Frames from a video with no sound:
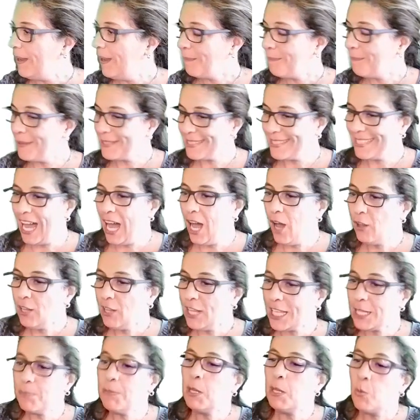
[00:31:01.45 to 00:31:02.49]
but now
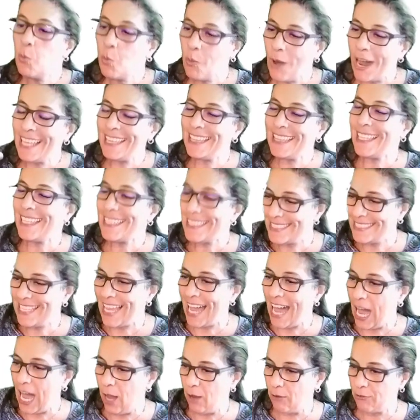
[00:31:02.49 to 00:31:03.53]
let me write it
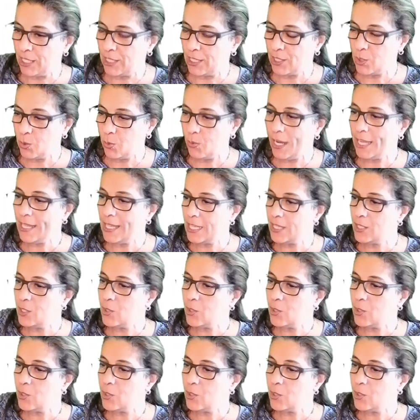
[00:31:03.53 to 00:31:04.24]
down. And the way that you